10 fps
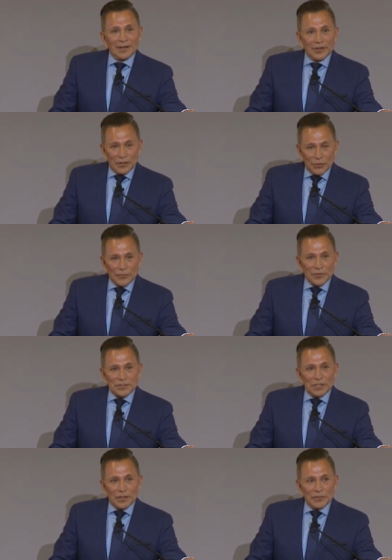the
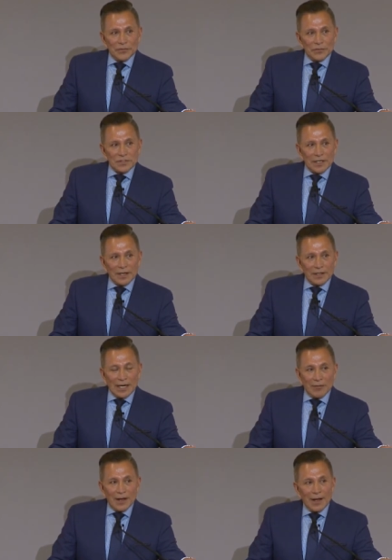University of Utah.
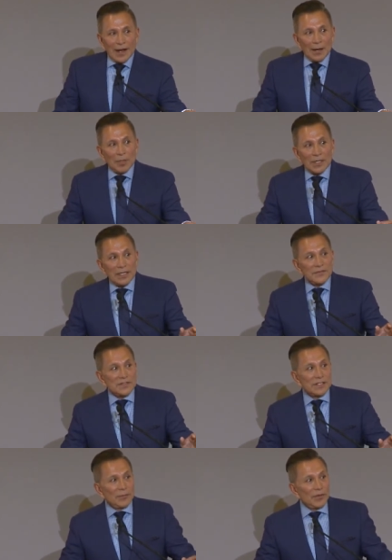Now, I believe
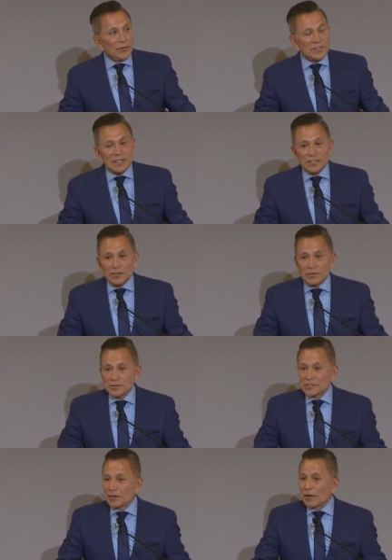some of those
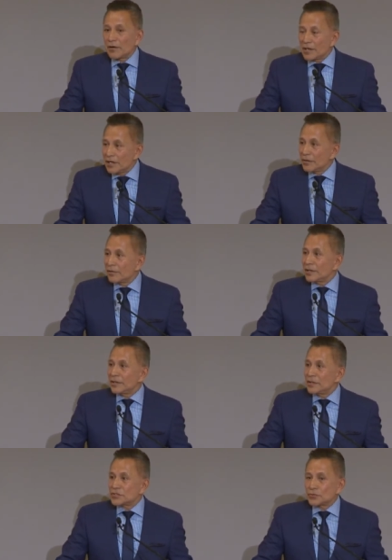interns are here
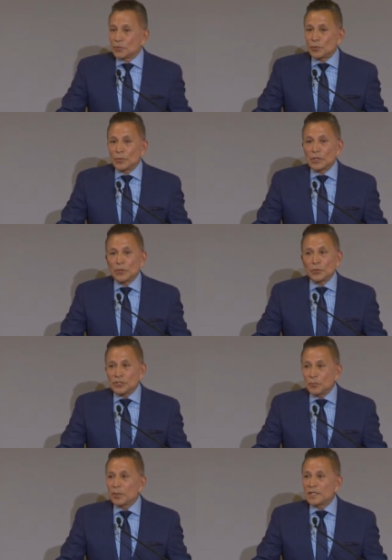in this room.
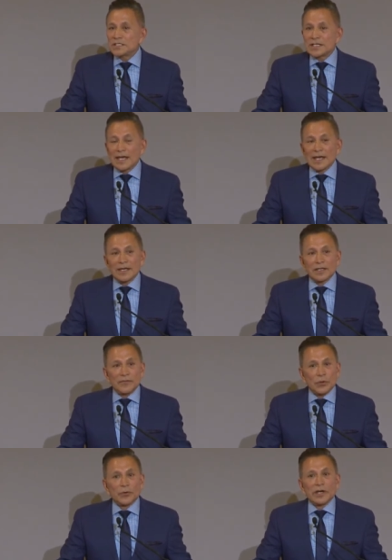Would you please stand
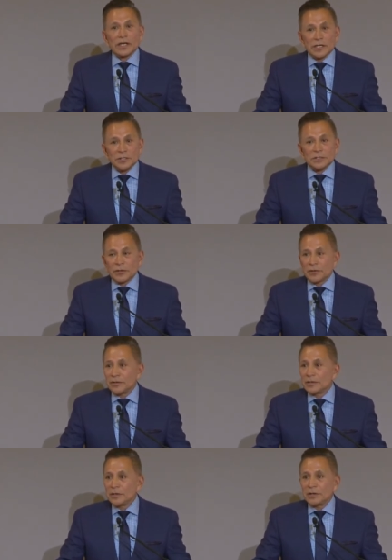if you were an
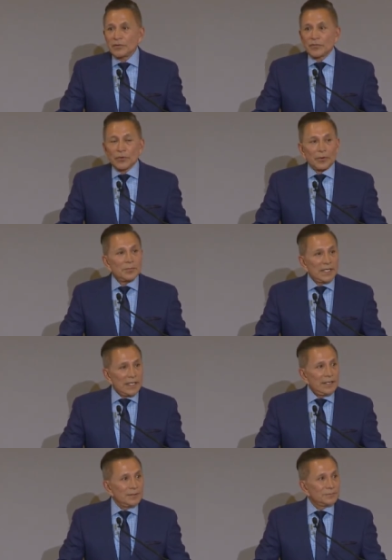intern for
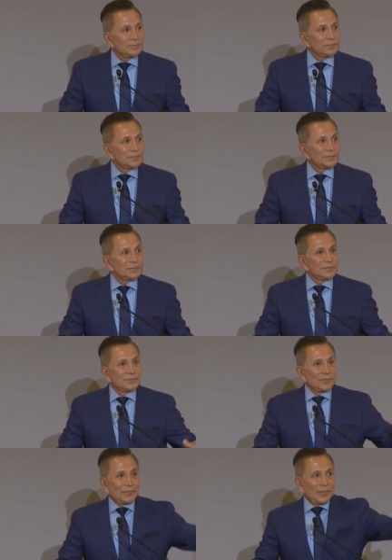Mickey?
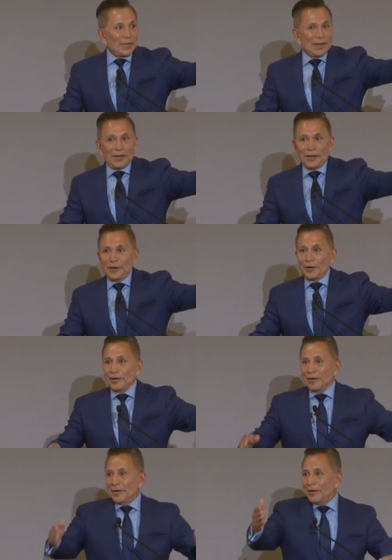Here,
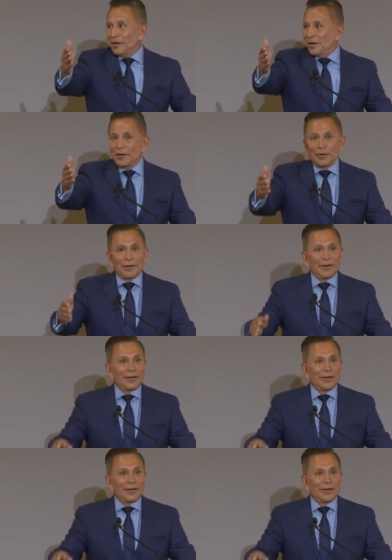here,